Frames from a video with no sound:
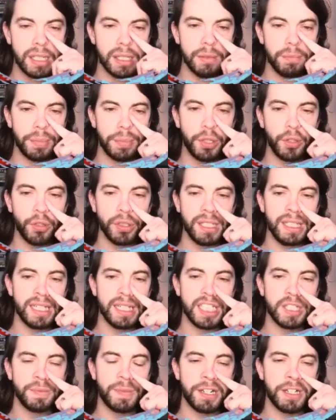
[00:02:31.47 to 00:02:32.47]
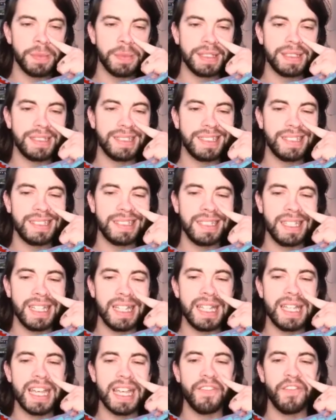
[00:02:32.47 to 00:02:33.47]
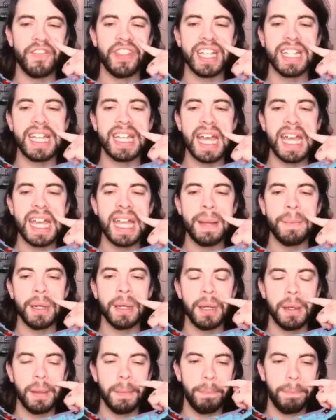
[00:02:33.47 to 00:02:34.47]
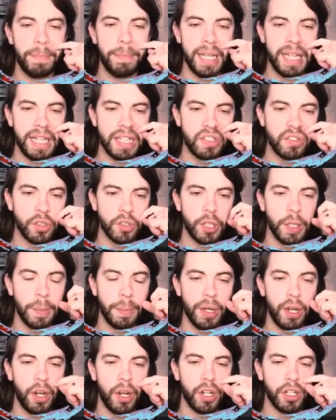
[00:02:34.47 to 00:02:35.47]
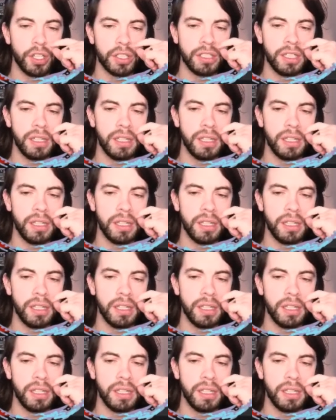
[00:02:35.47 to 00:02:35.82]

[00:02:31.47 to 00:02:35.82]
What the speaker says: purely an experiment to see if the game picks up on